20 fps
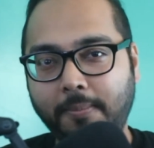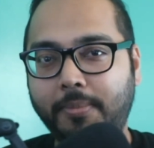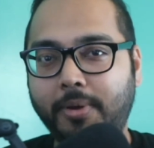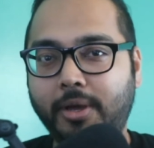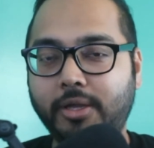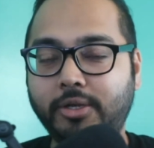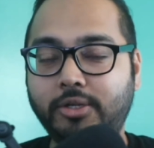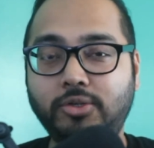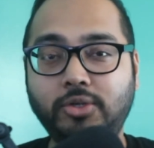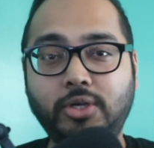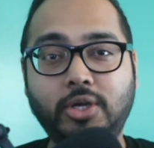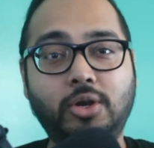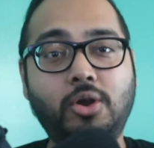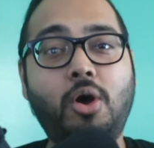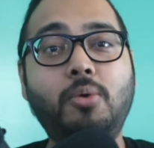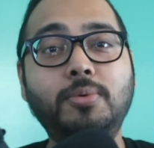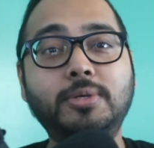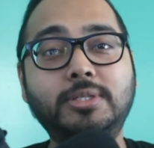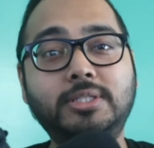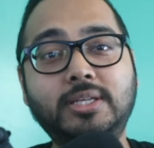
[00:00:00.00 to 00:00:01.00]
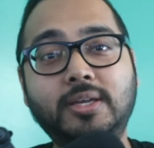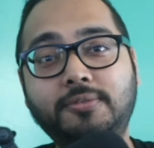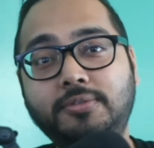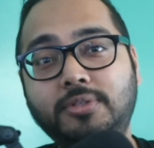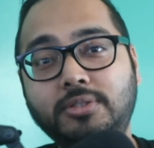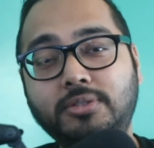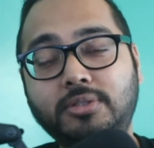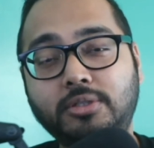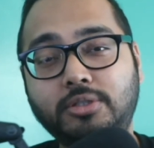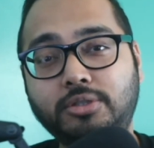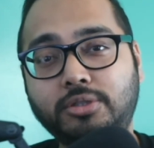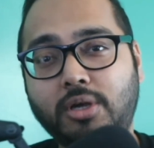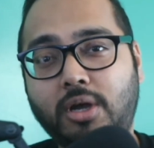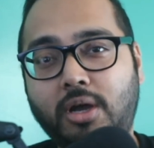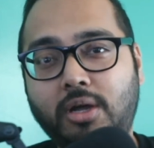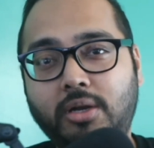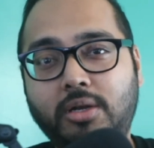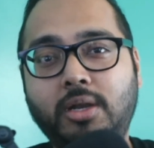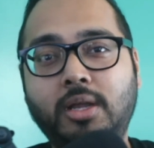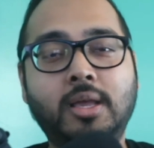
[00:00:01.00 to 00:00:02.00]
but you can always give this a
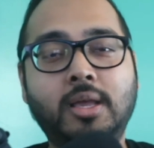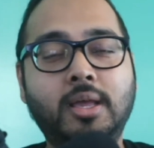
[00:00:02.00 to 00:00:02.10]
shot.